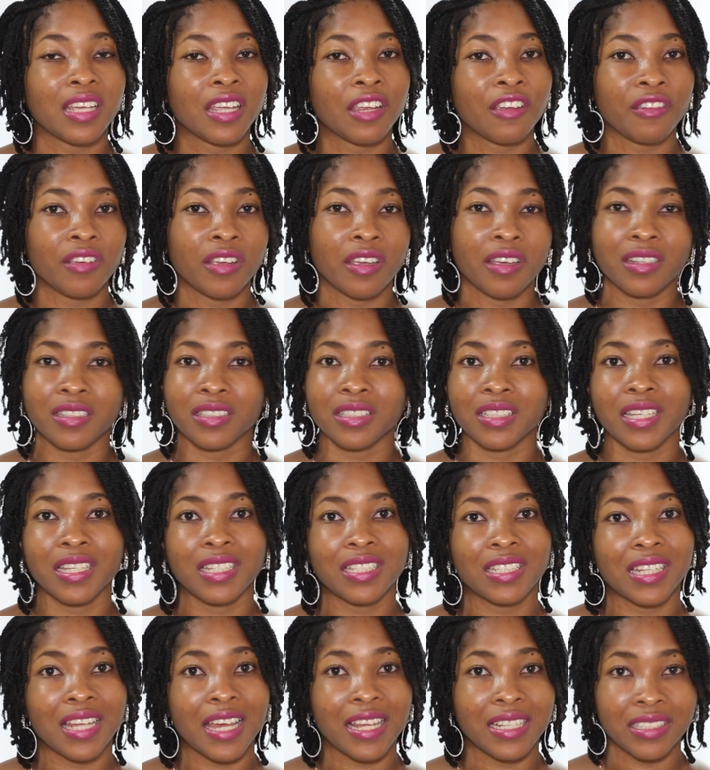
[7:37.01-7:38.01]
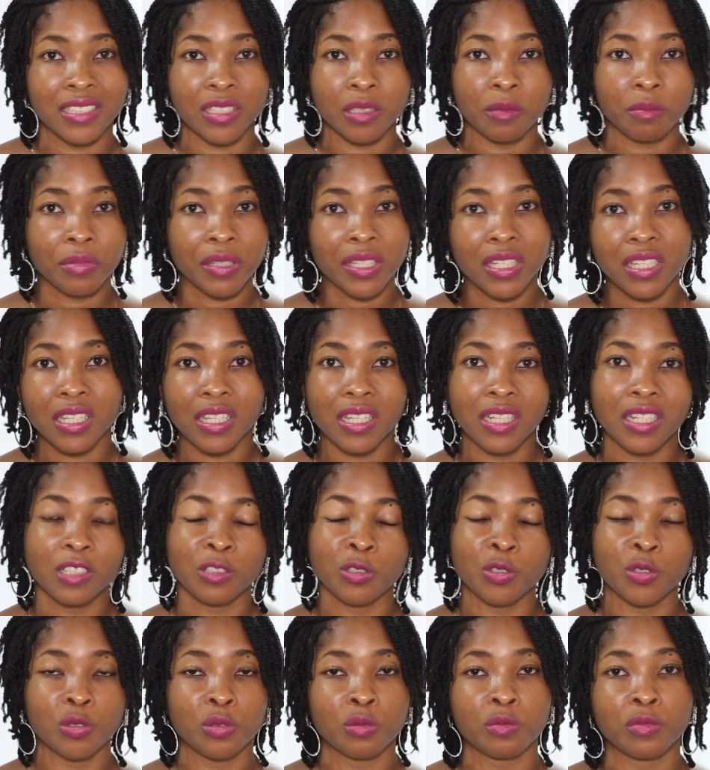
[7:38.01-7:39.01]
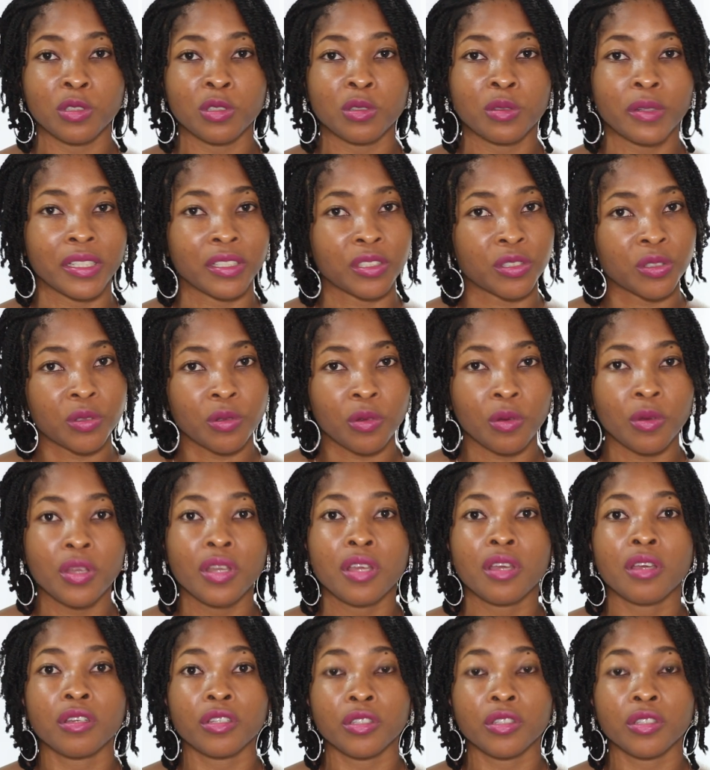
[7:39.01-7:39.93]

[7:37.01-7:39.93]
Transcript: areas like Lanzapine and Trublou and so,